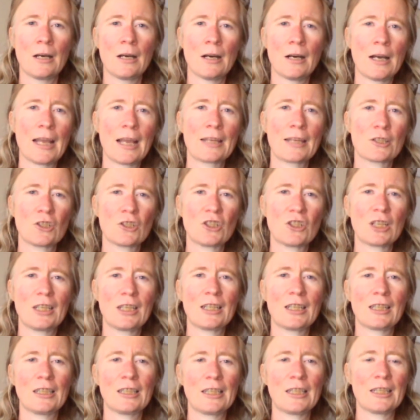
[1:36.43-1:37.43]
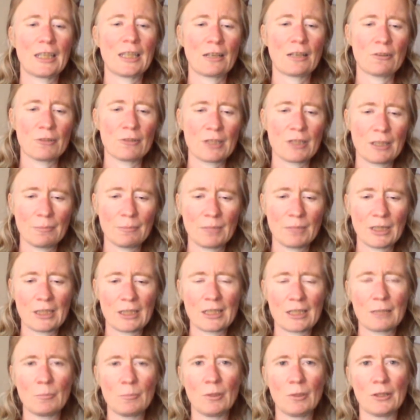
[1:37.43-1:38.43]
iatrogenically, they cause something
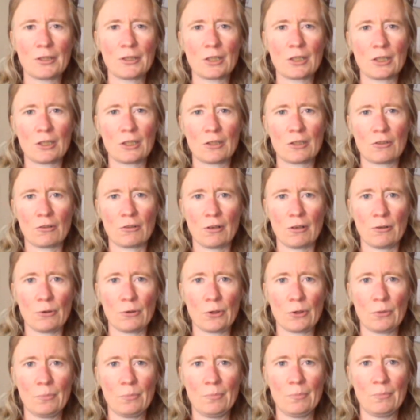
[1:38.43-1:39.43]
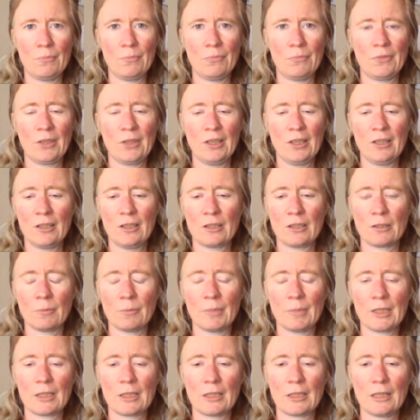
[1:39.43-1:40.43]
similar to stroke. So
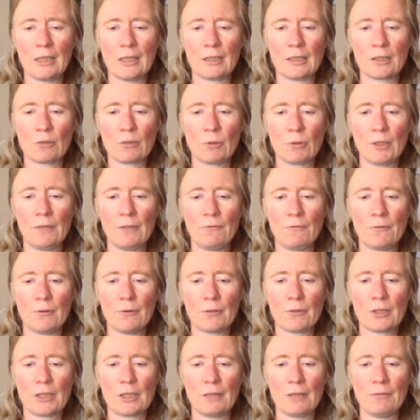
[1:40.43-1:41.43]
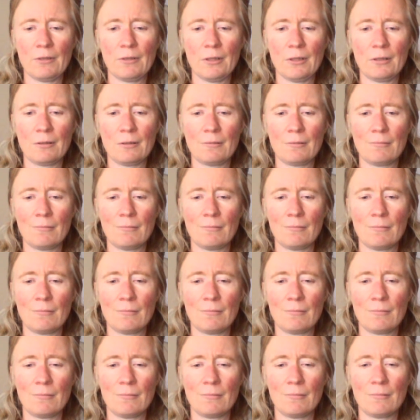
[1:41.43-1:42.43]
imagine that 24/7
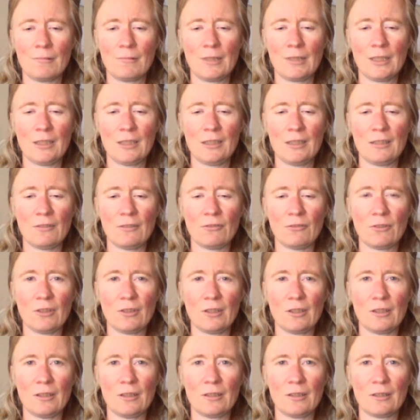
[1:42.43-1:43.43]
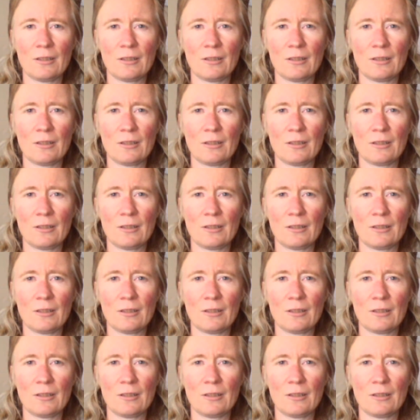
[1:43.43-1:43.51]
indefinite